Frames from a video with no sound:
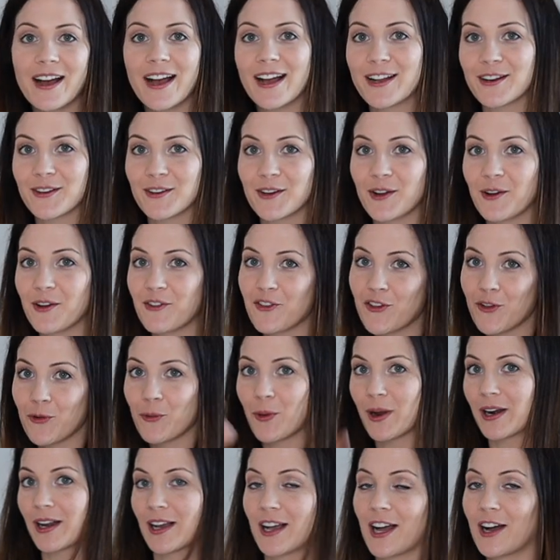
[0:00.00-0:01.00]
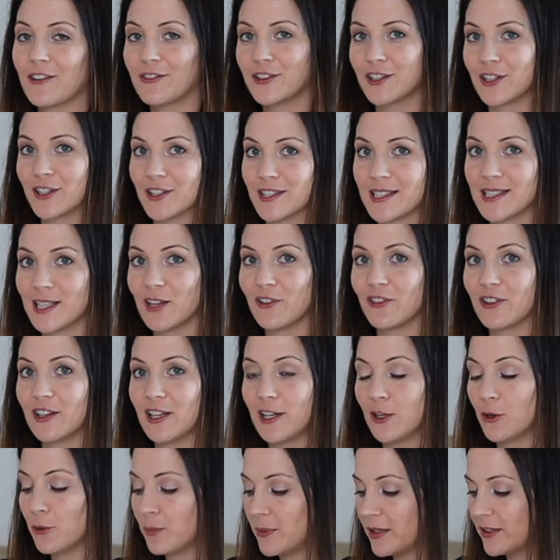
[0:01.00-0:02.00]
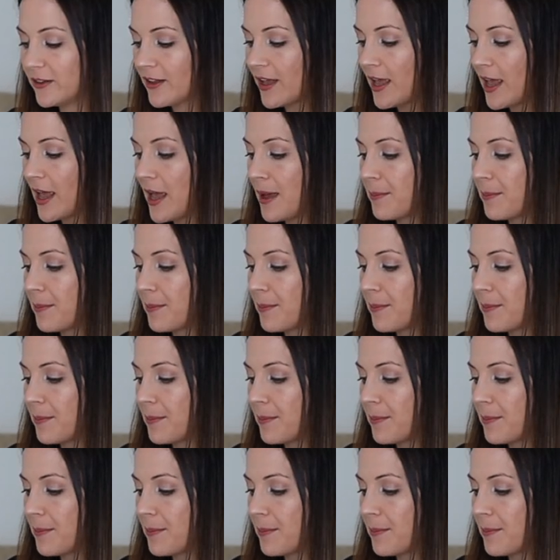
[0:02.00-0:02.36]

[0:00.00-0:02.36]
I don't know if you want to cover yourself a little bit,